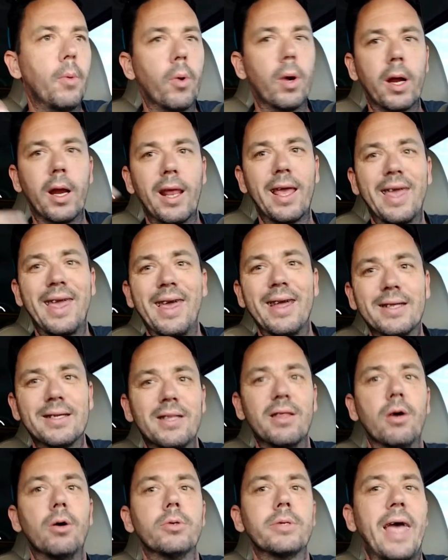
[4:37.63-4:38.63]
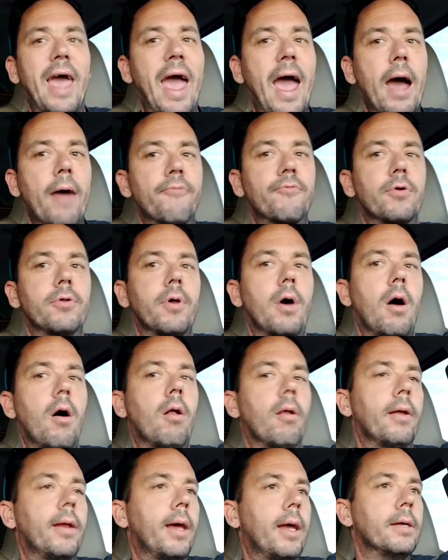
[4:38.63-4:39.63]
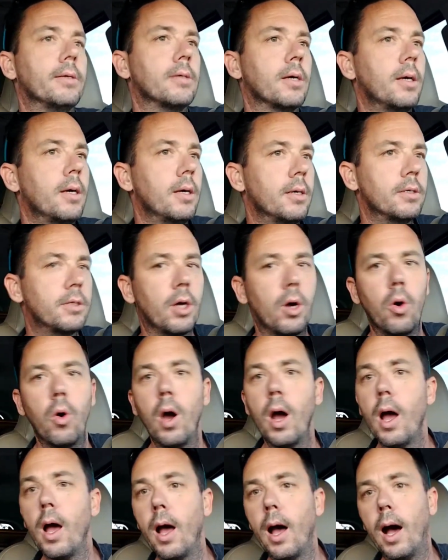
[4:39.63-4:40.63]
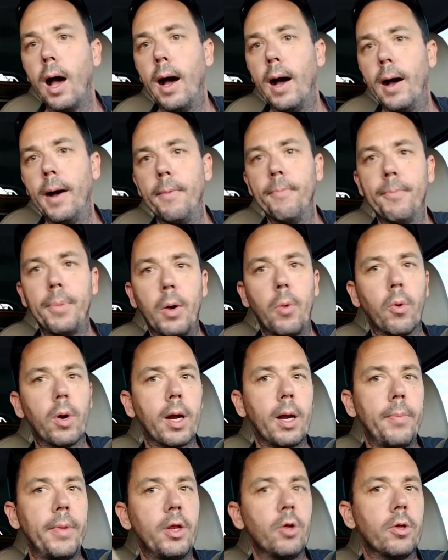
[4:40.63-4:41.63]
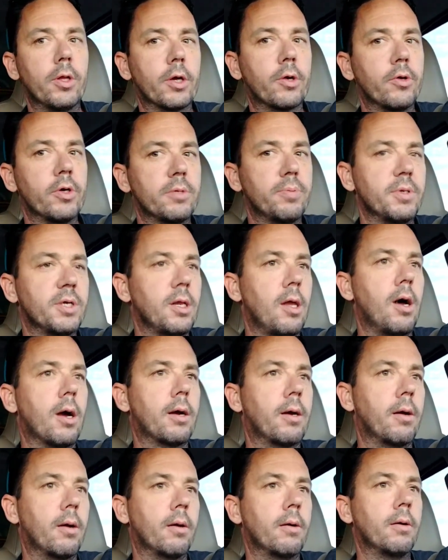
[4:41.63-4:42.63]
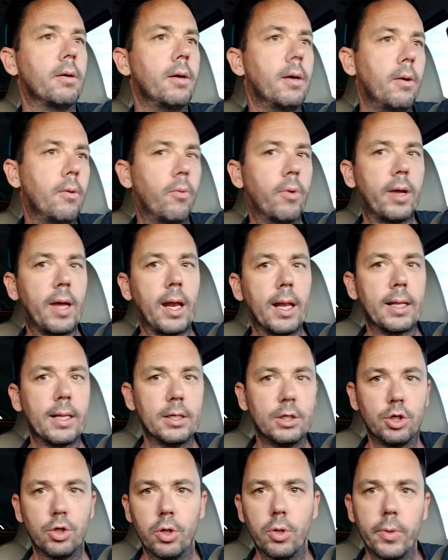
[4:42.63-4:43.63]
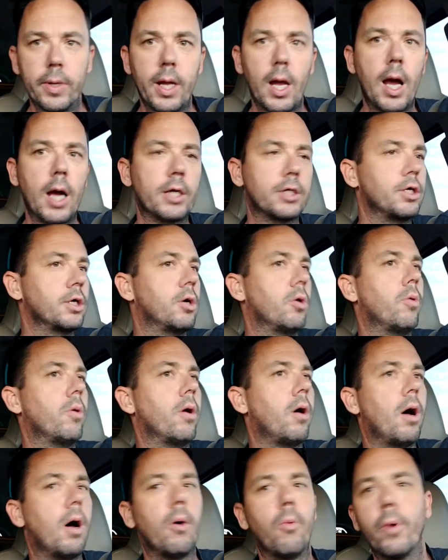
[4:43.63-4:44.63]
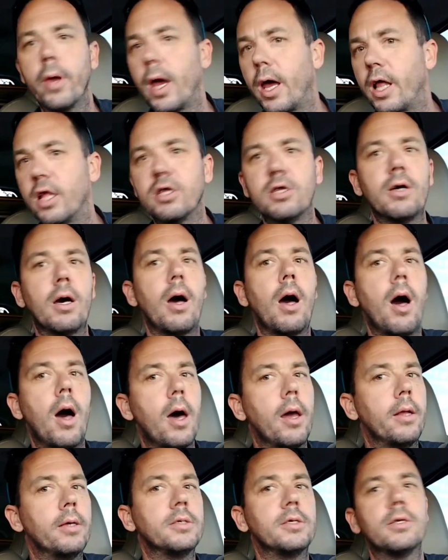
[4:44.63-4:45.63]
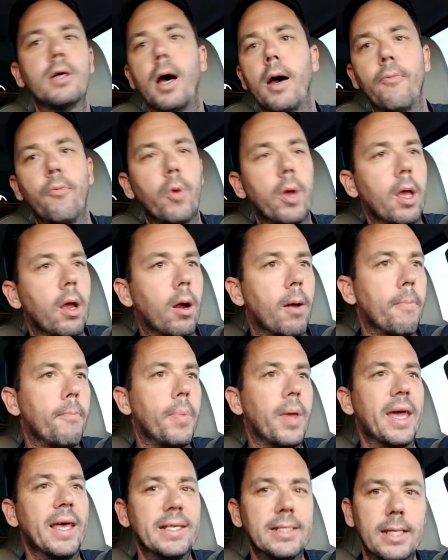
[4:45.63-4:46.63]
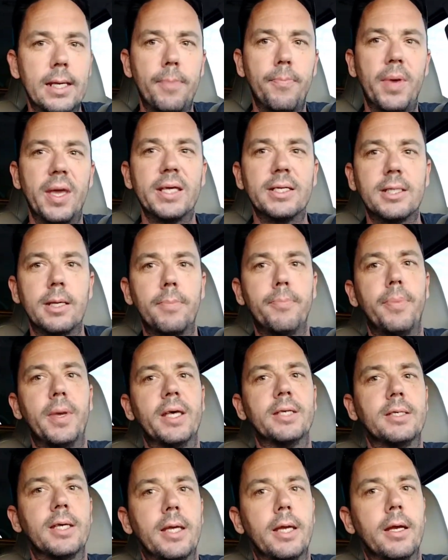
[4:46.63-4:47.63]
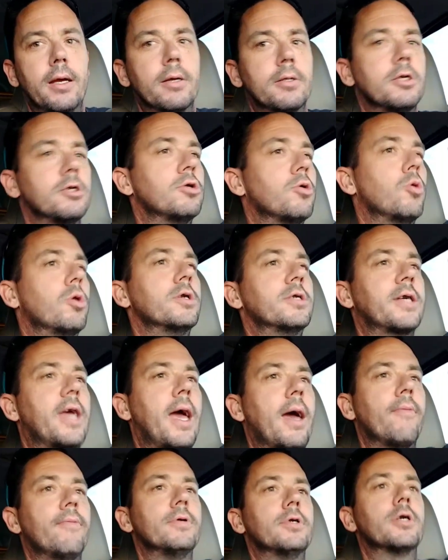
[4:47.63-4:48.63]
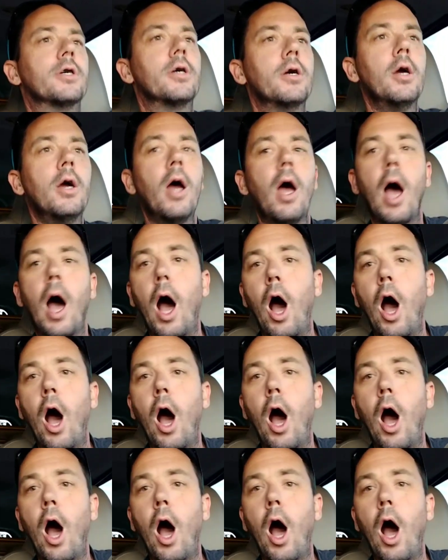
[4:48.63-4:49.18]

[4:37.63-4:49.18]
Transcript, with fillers: but we're going to get to those after the holidays. So, um, but we're going to be doing the Christmas locker. We got the jewelry auction going on. We got a ton of stuff. We are busy, busy, busy here at the Storage Scavenger